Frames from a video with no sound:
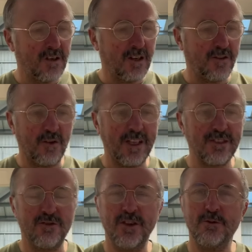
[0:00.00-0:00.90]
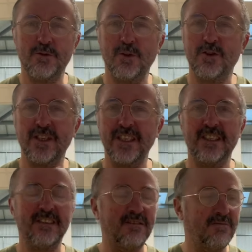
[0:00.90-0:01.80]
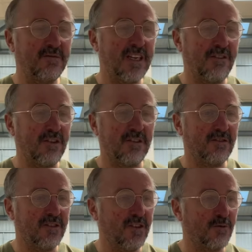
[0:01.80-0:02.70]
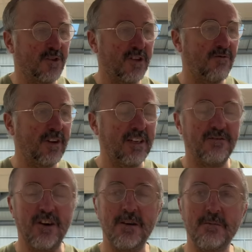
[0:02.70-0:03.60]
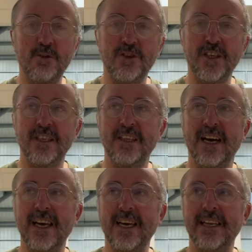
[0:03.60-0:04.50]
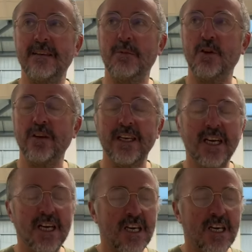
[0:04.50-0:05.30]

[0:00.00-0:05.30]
I thought that's unusual, because it never used to ring very much in that early in the morning.